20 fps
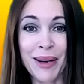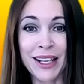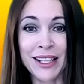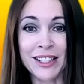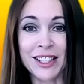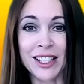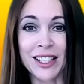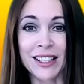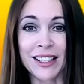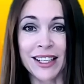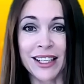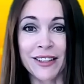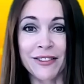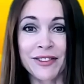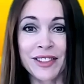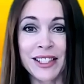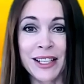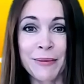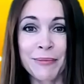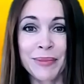imagine
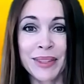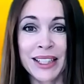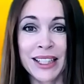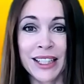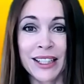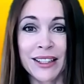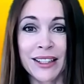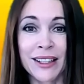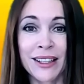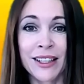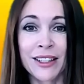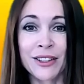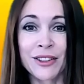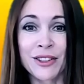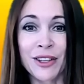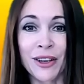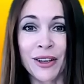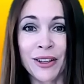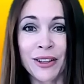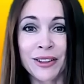if somebody
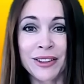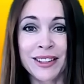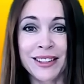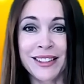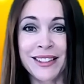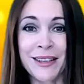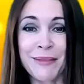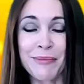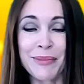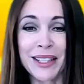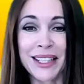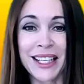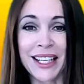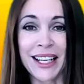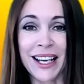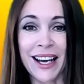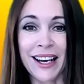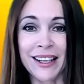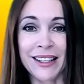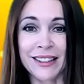told
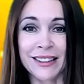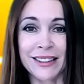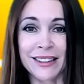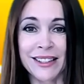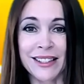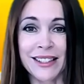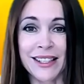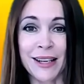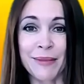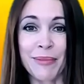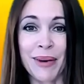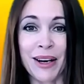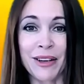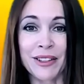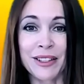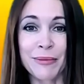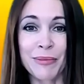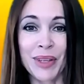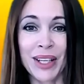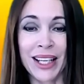somebody else
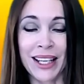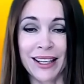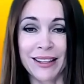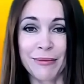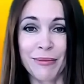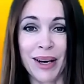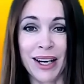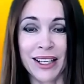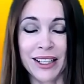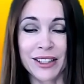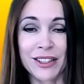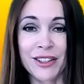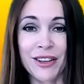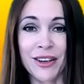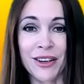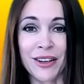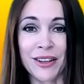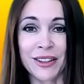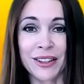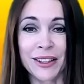about me and my
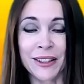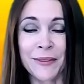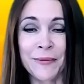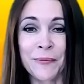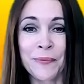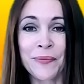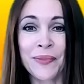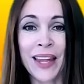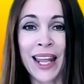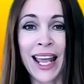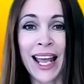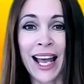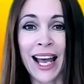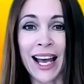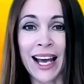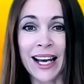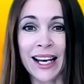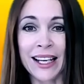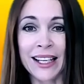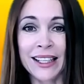dog,
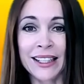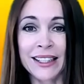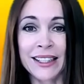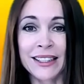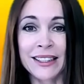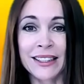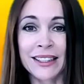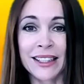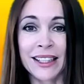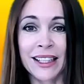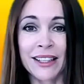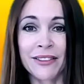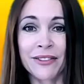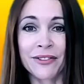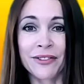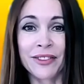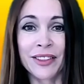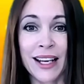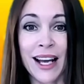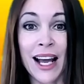and
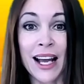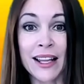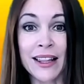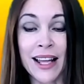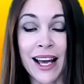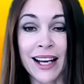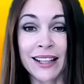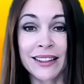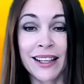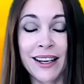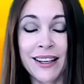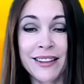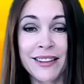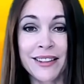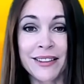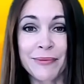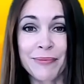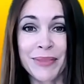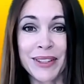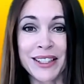if that
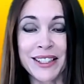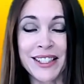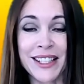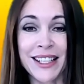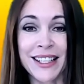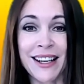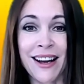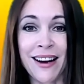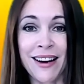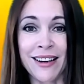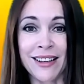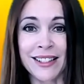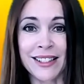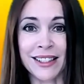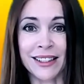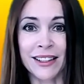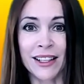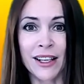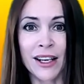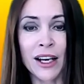other person
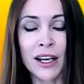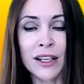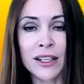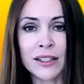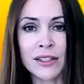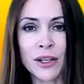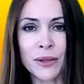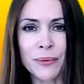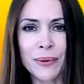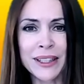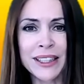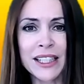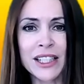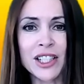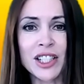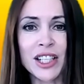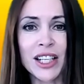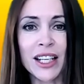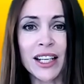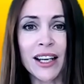asked, so what
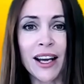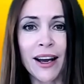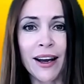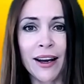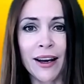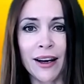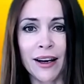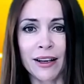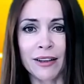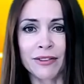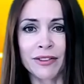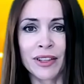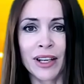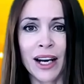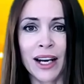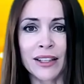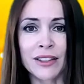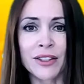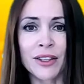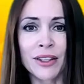does she have,
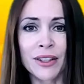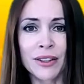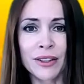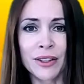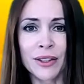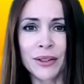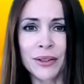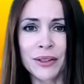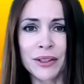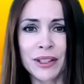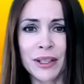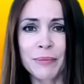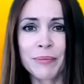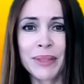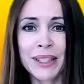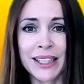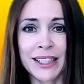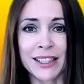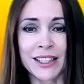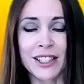a dog or a
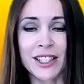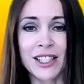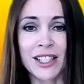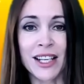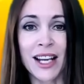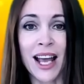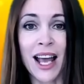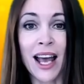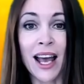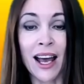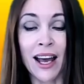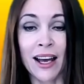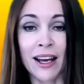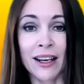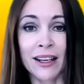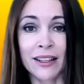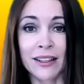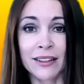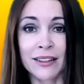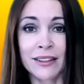bitch?
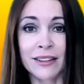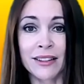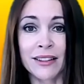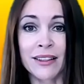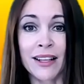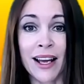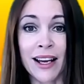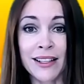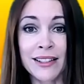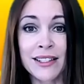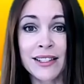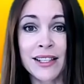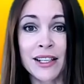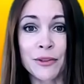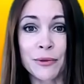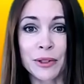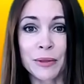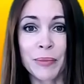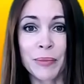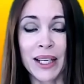And the answer
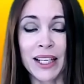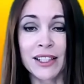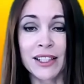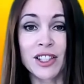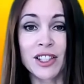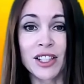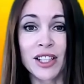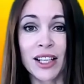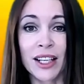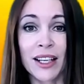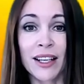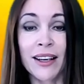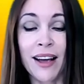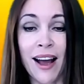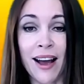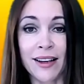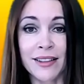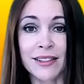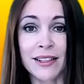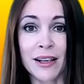would be, she
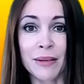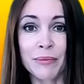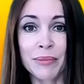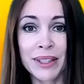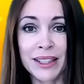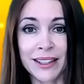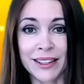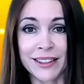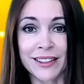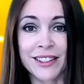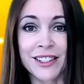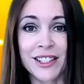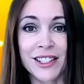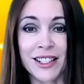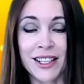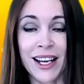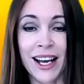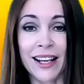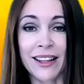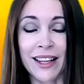has a
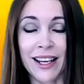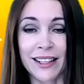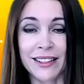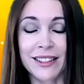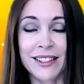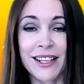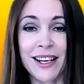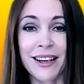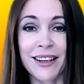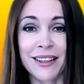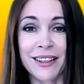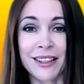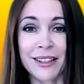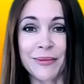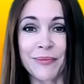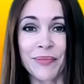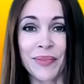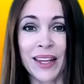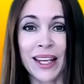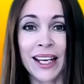bitch at that
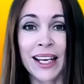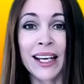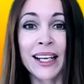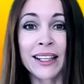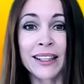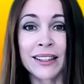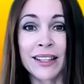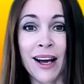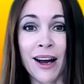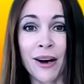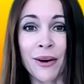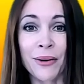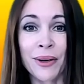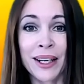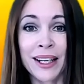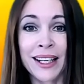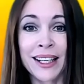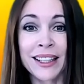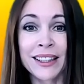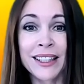time. Now,
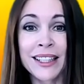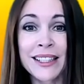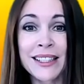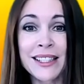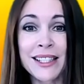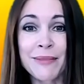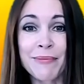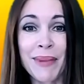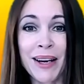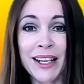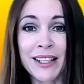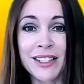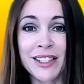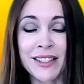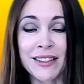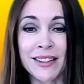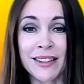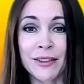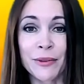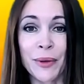let's
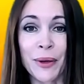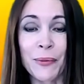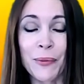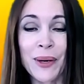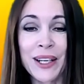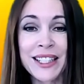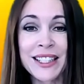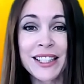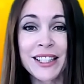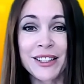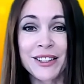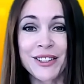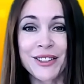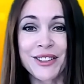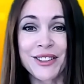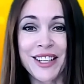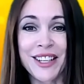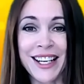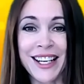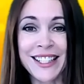imagine that we wanted
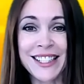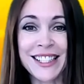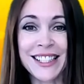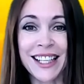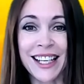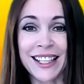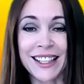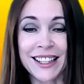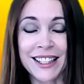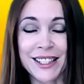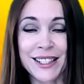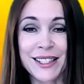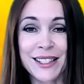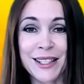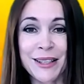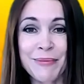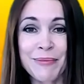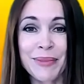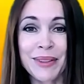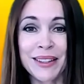to translate this
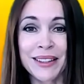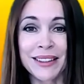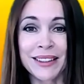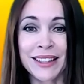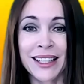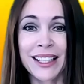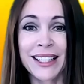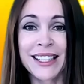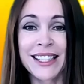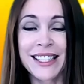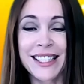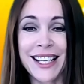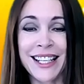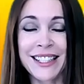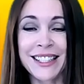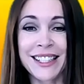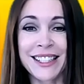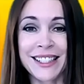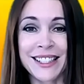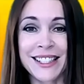simple
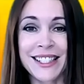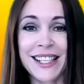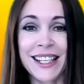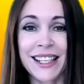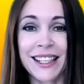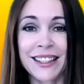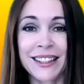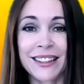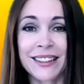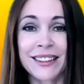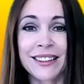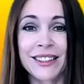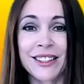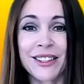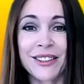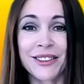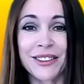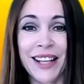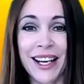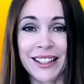sentence
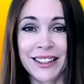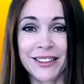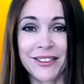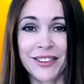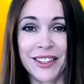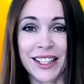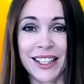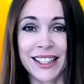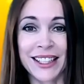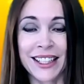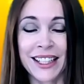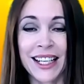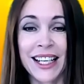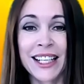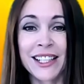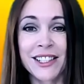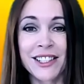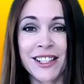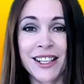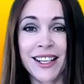into Latvian.
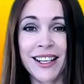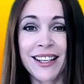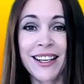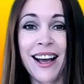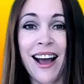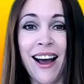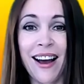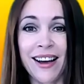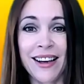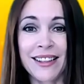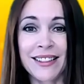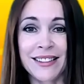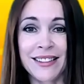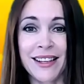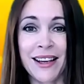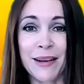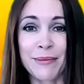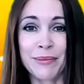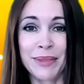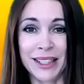She
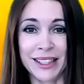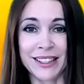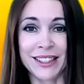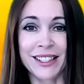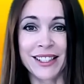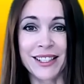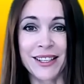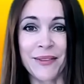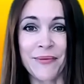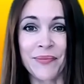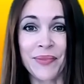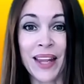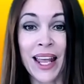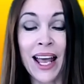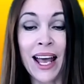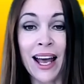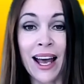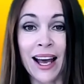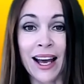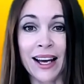has a bitch.
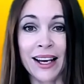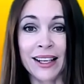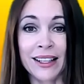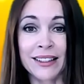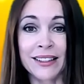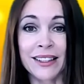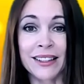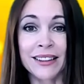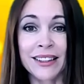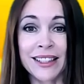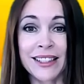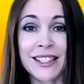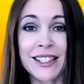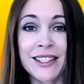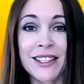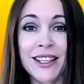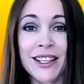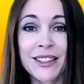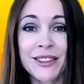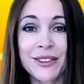And
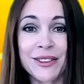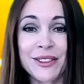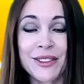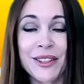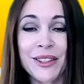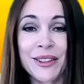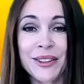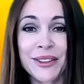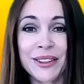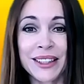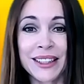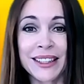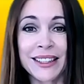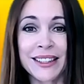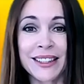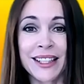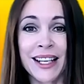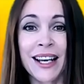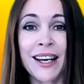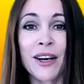let's try to do
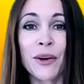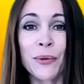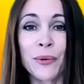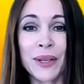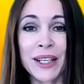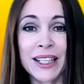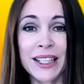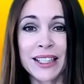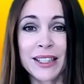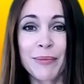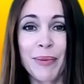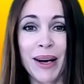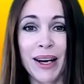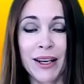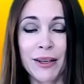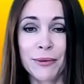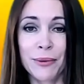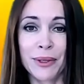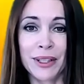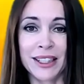it word
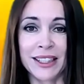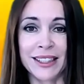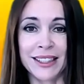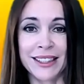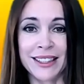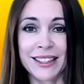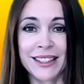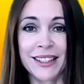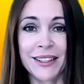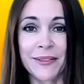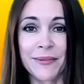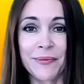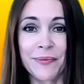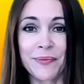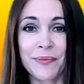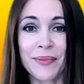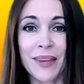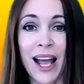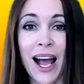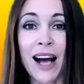by word.
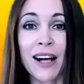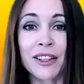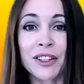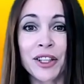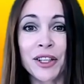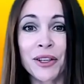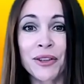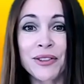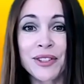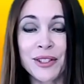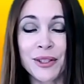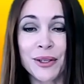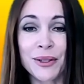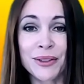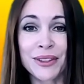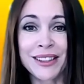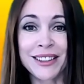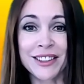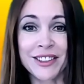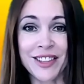I'll use
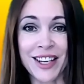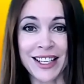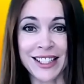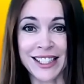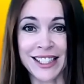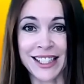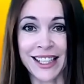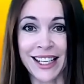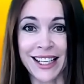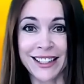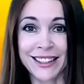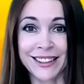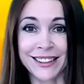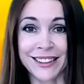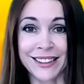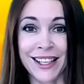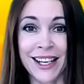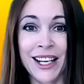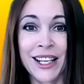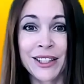Google
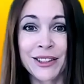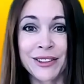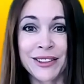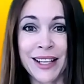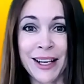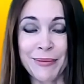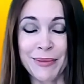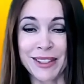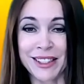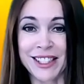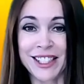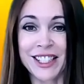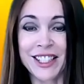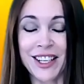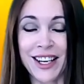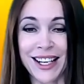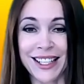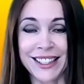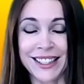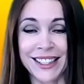Translator to
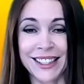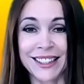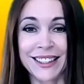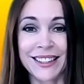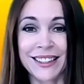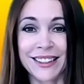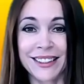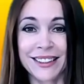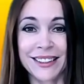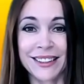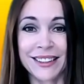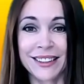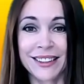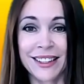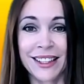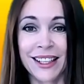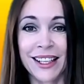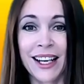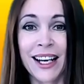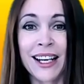demonstrate it.
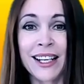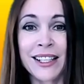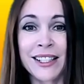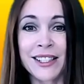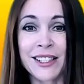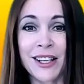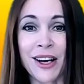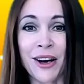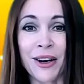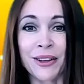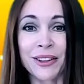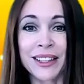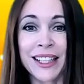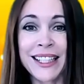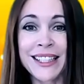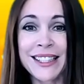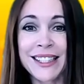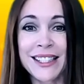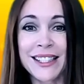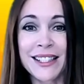So
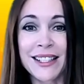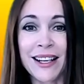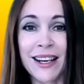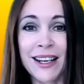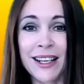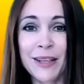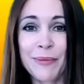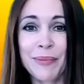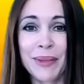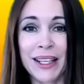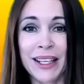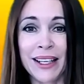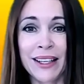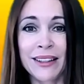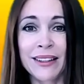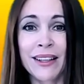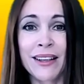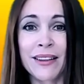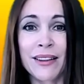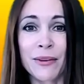let's type
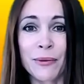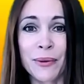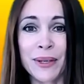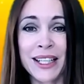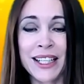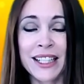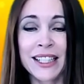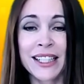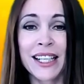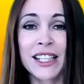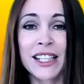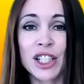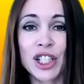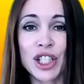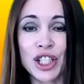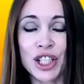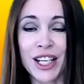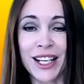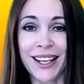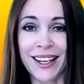in the word
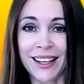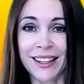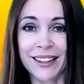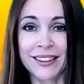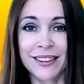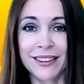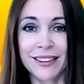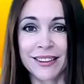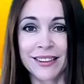she.